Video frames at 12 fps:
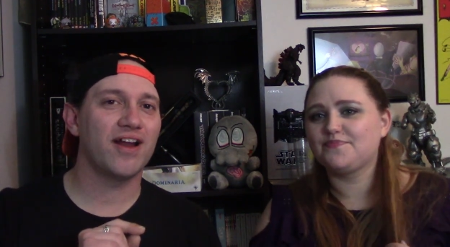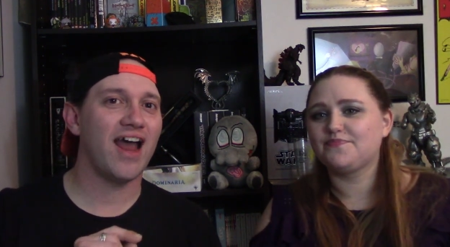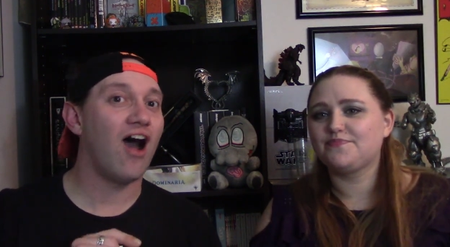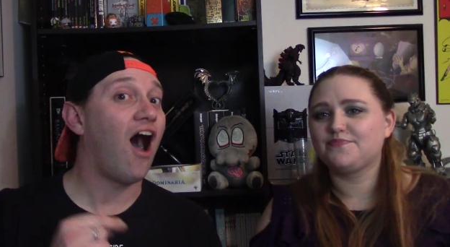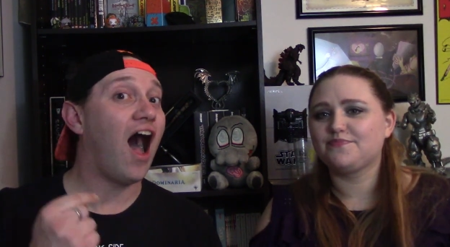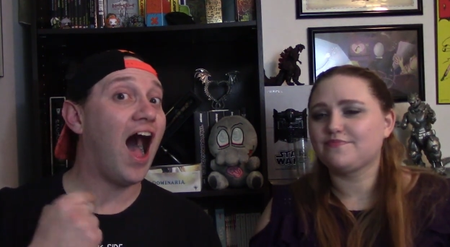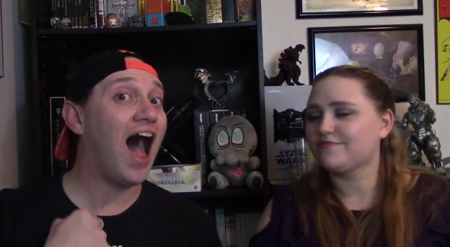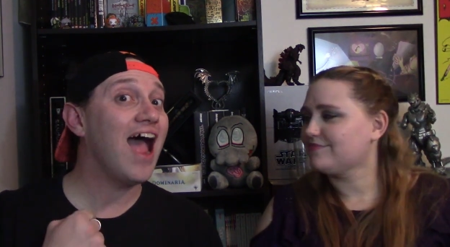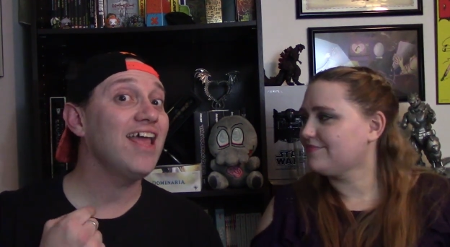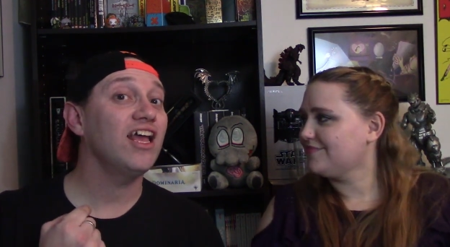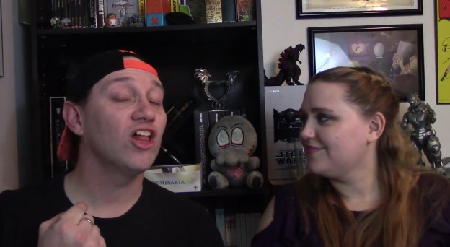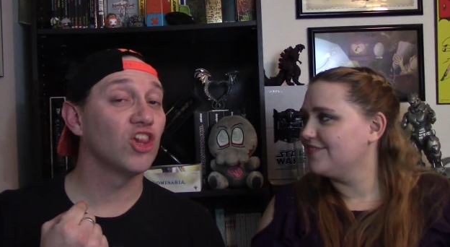Speaker 1: right now.
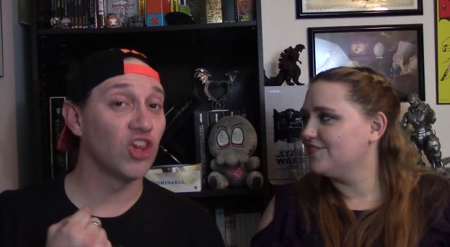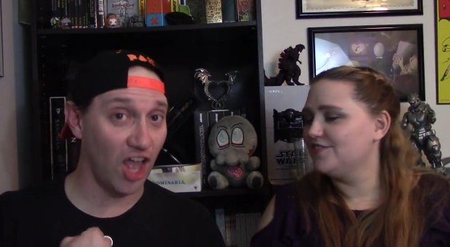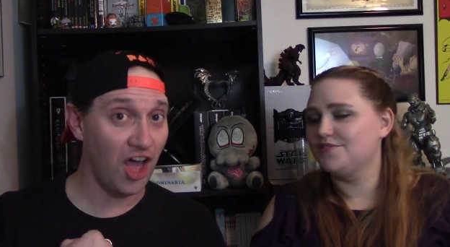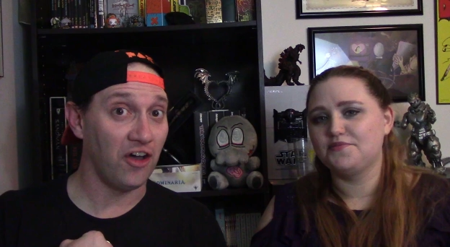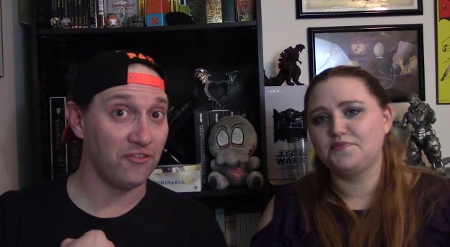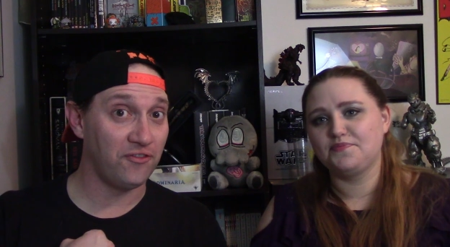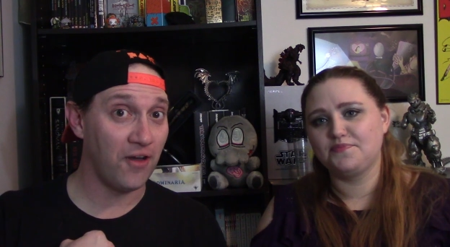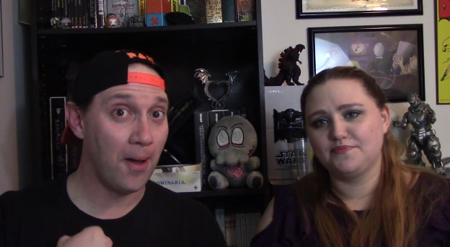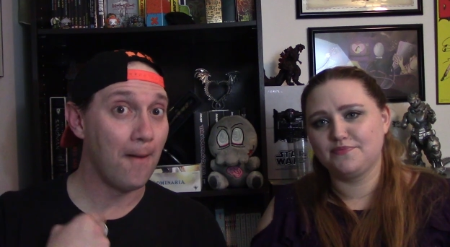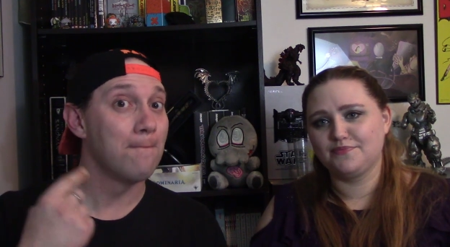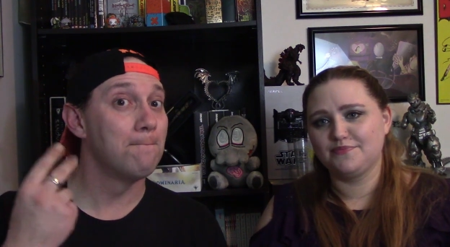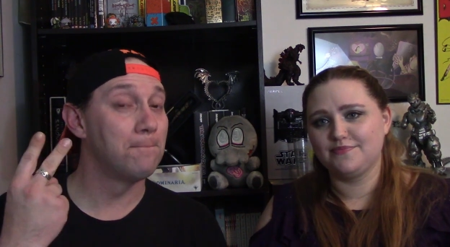I love
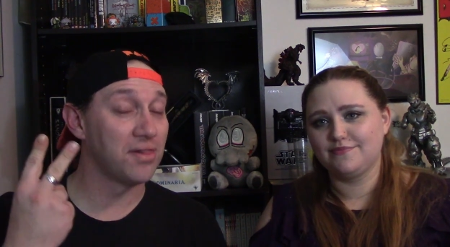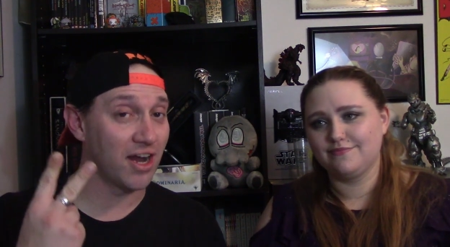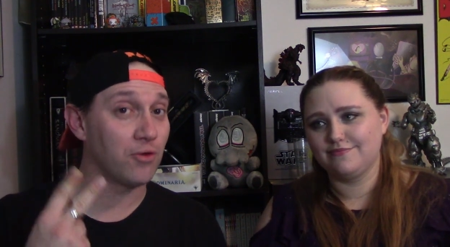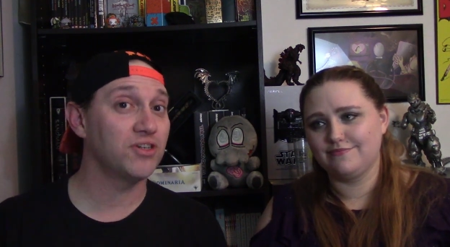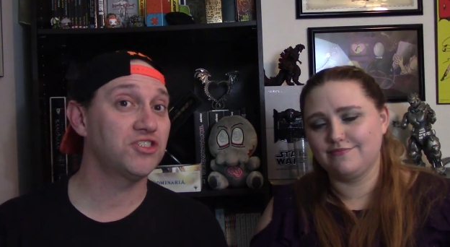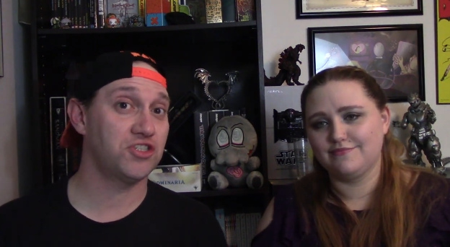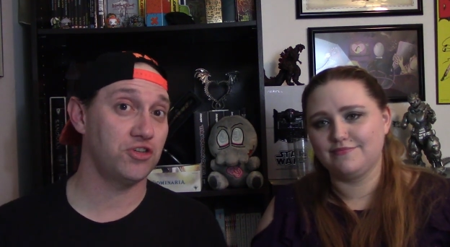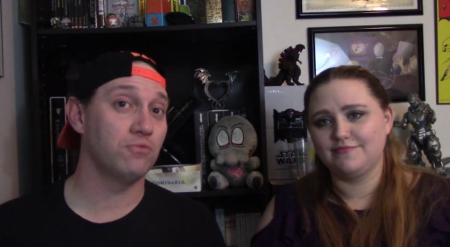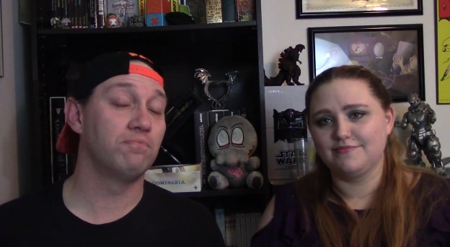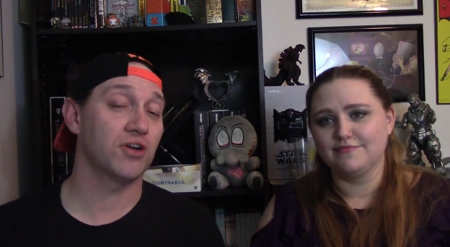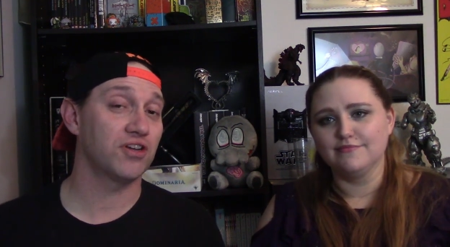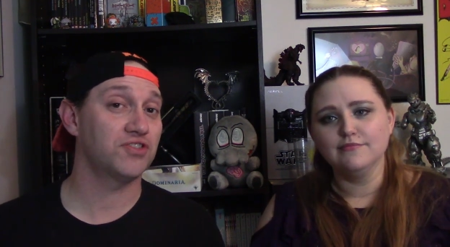Blair Witch
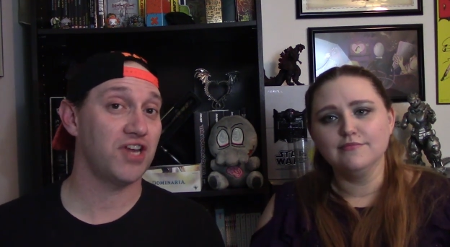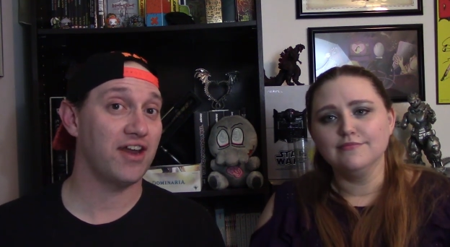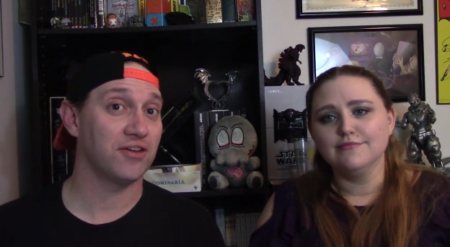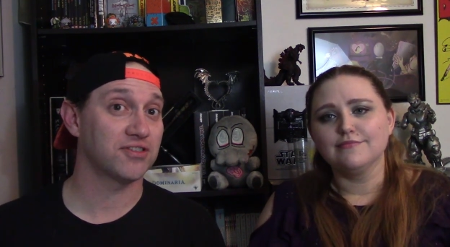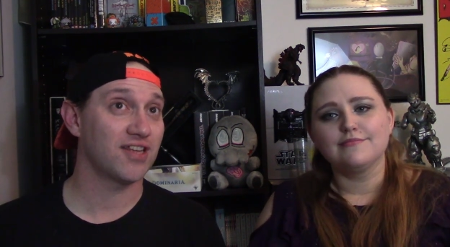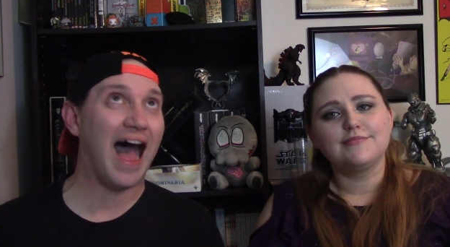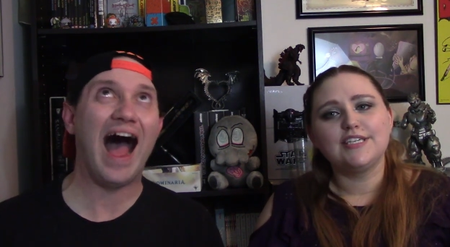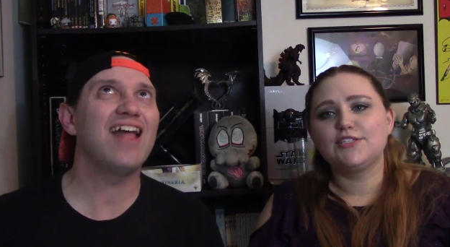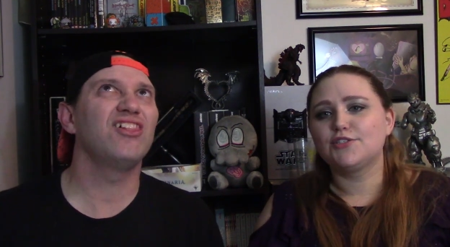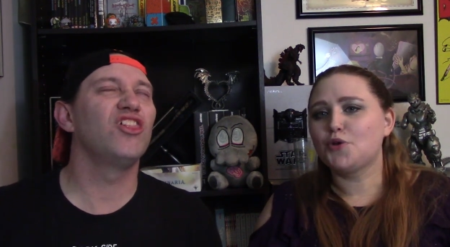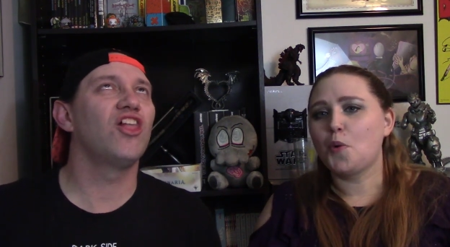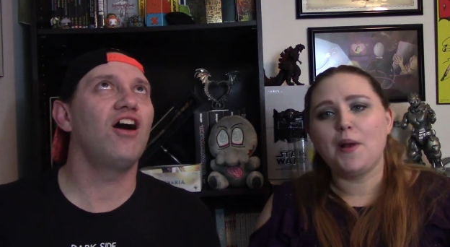2: Book of Shadows.
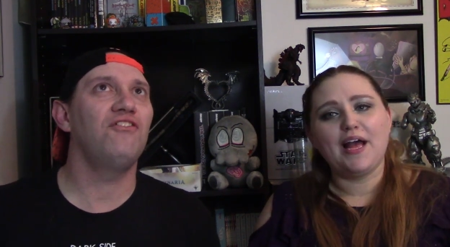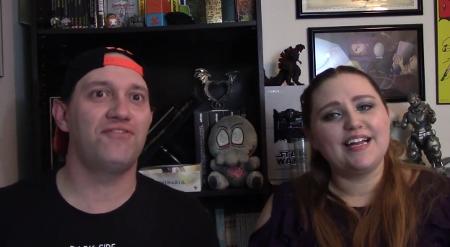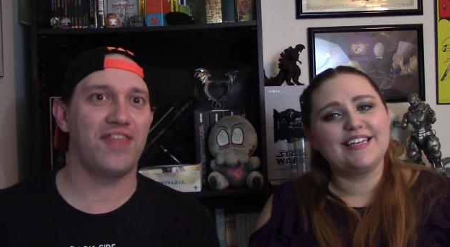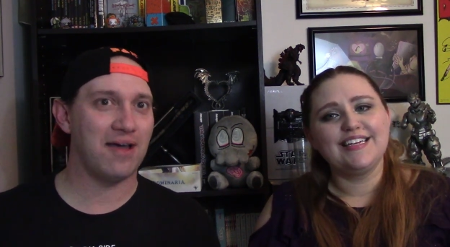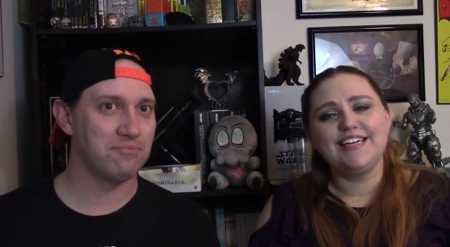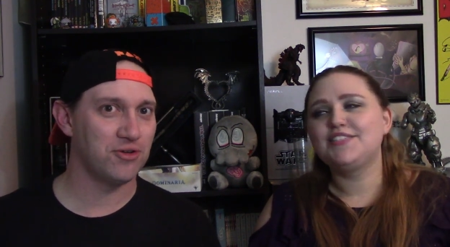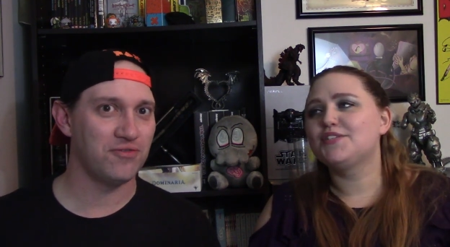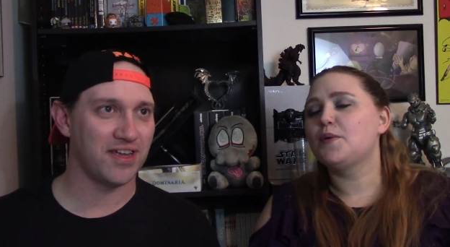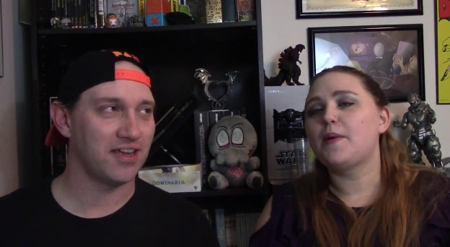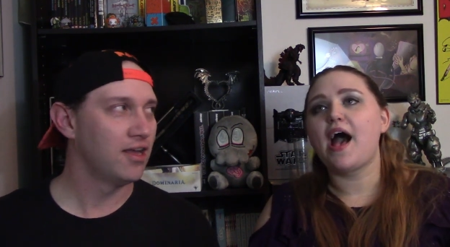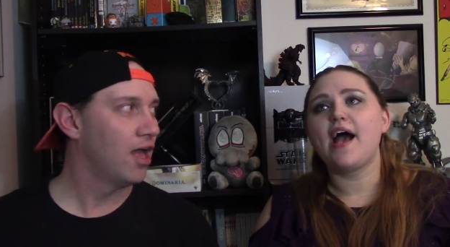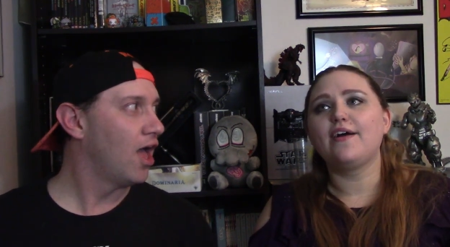I love that
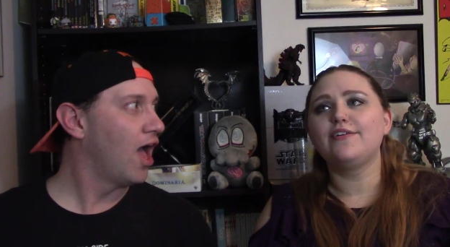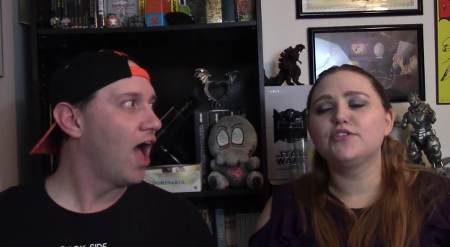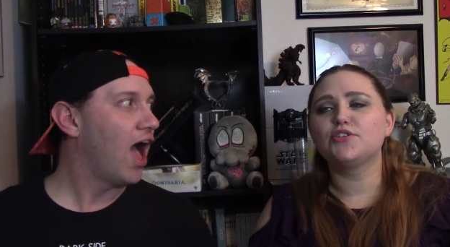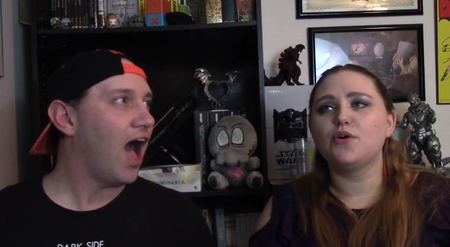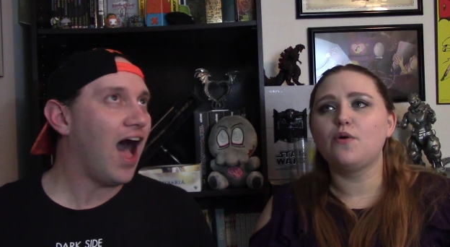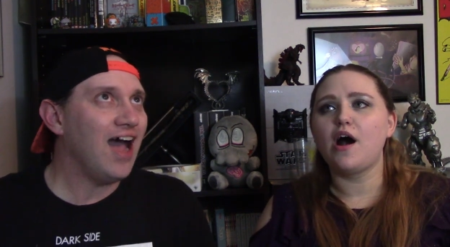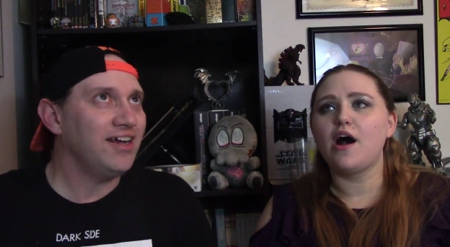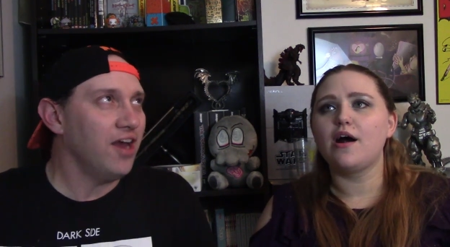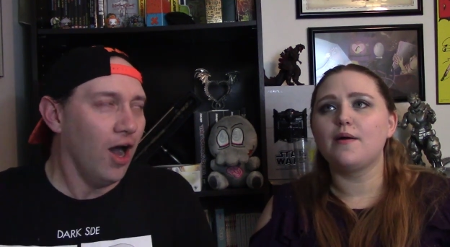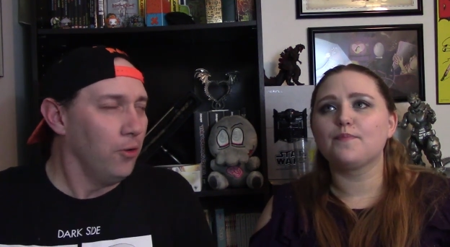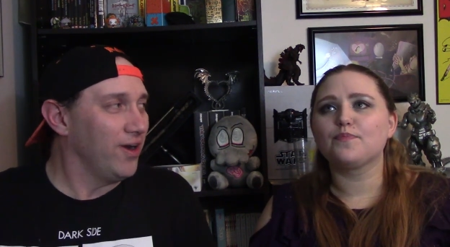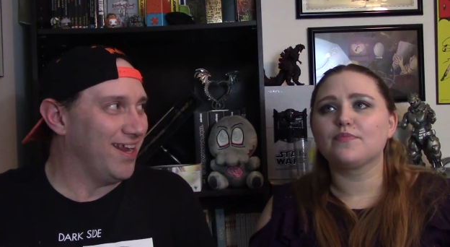movie. I
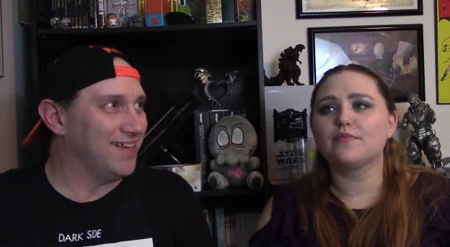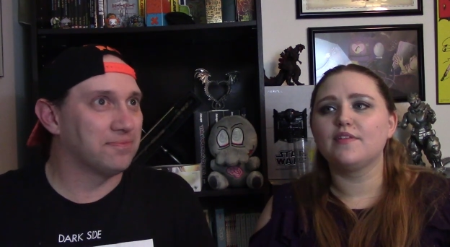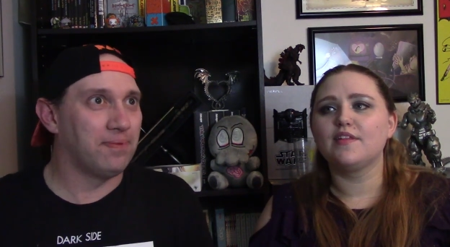know it is,